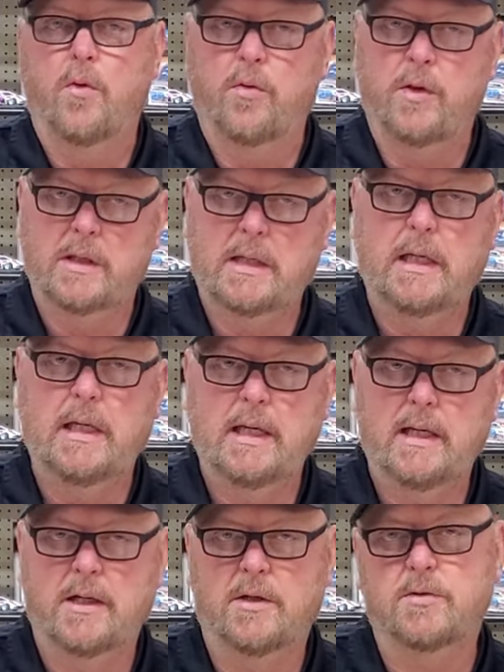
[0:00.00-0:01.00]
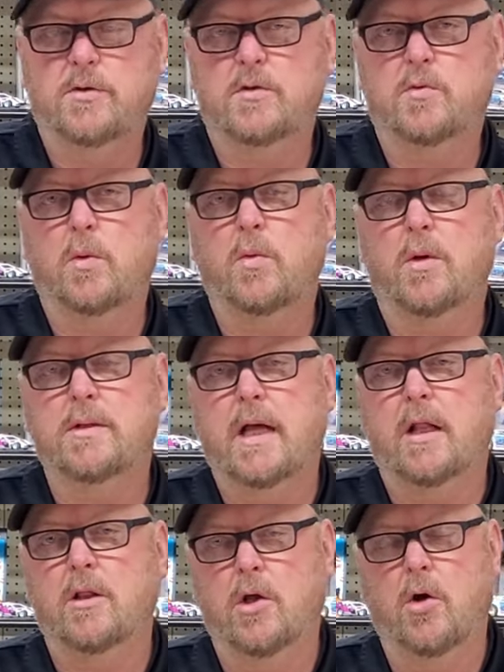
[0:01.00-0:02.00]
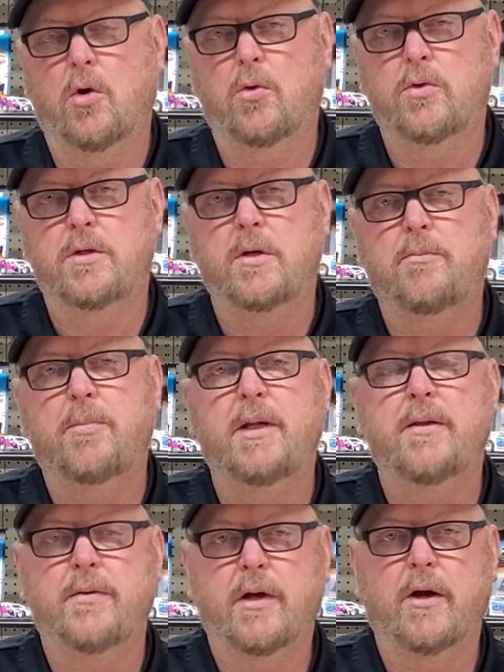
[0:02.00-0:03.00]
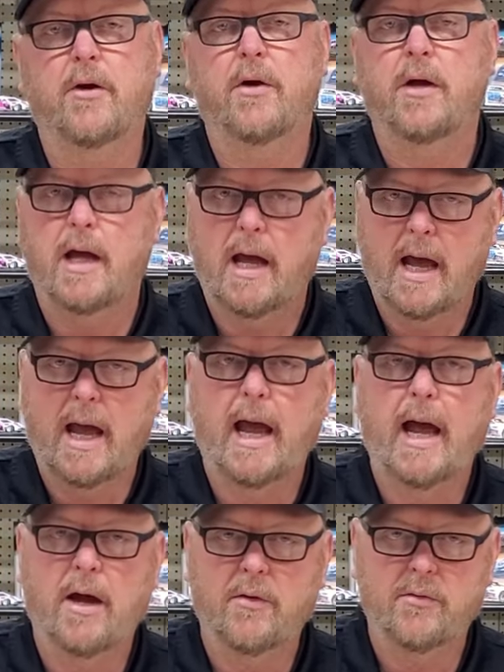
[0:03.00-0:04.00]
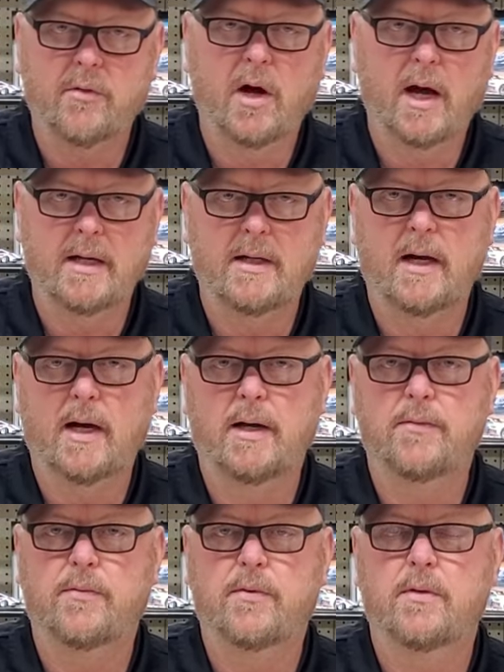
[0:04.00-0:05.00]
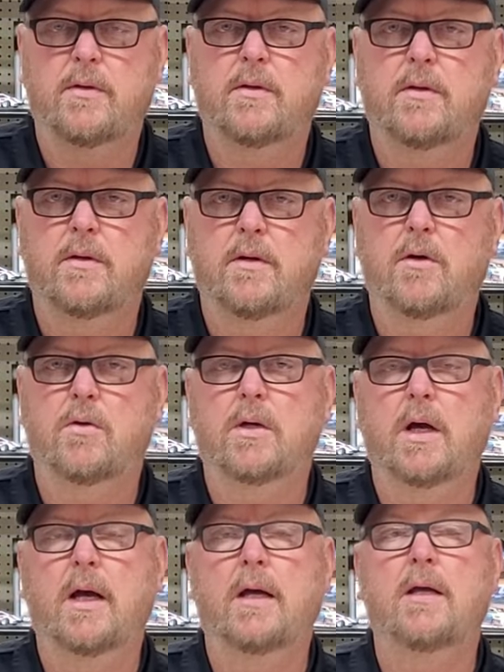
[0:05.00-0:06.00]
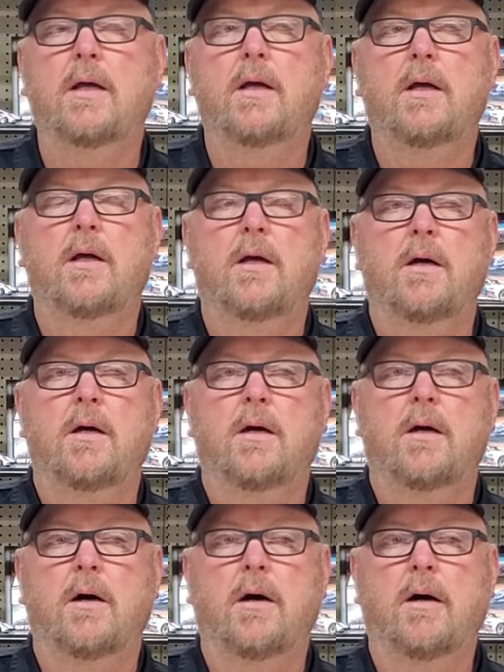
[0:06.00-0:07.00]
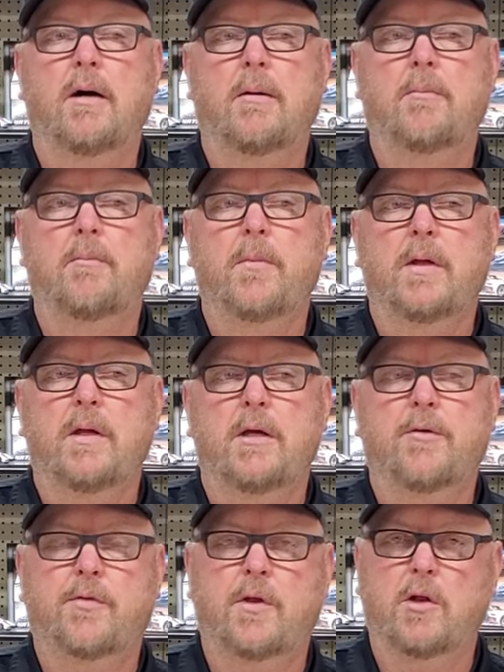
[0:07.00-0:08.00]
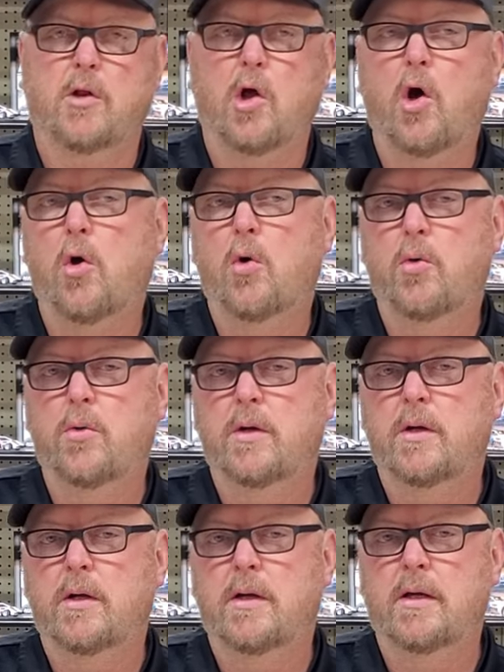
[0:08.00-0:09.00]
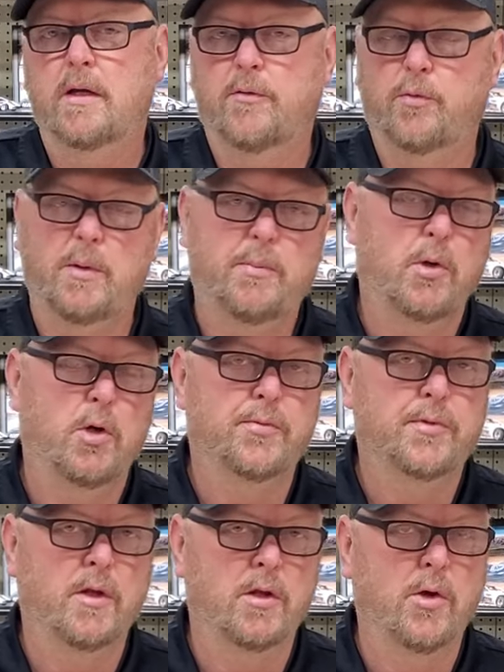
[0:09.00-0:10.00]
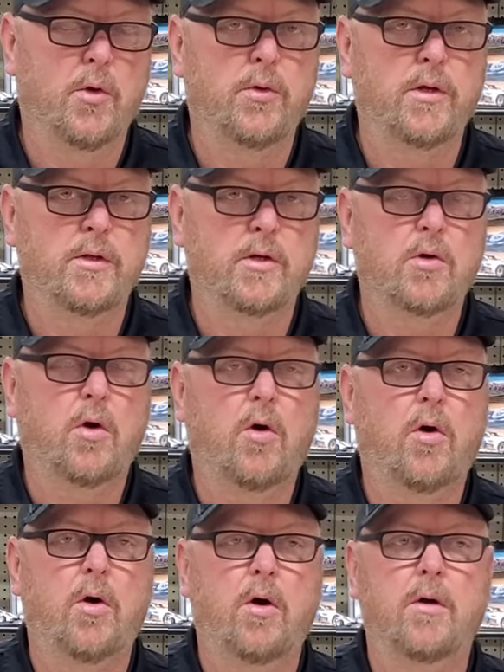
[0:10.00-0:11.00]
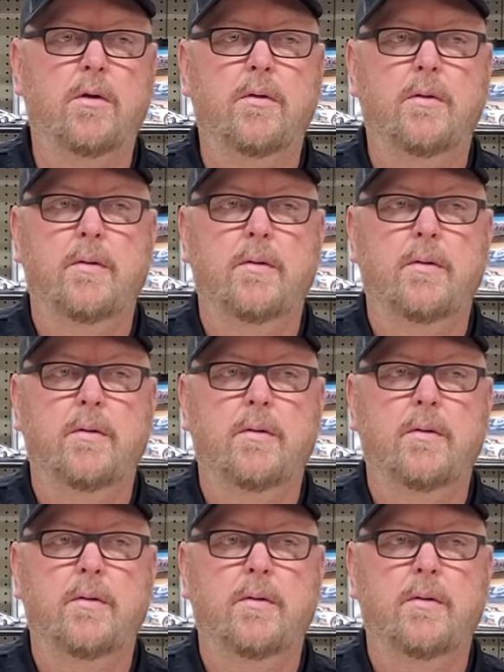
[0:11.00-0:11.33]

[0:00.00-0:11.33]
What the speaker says: The key is we want that load to be there at ride height. Okay. If we put the load in the car,